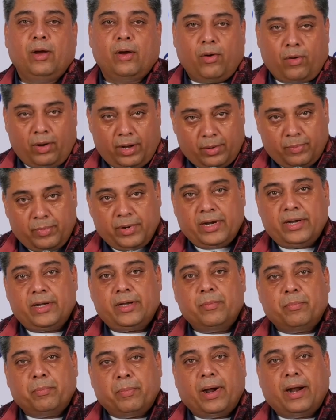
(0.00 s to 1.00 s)

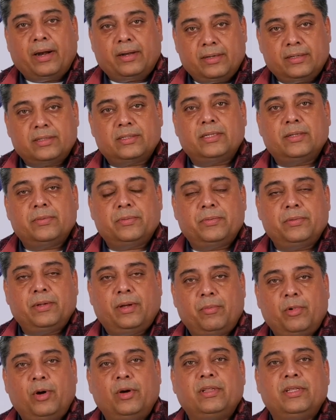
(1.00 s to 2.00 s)
collaborative partnerships
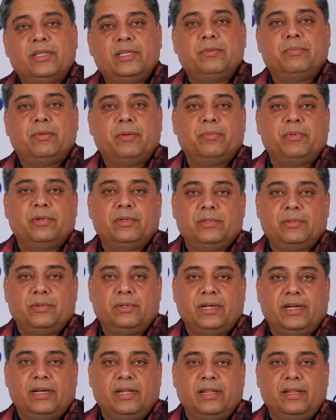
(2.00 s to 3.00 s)
among these people so
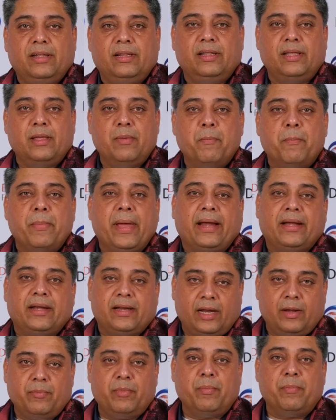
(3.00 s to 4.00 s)
that the impact
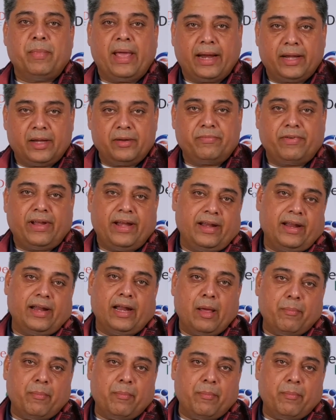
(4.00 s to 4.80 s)
can be magnified and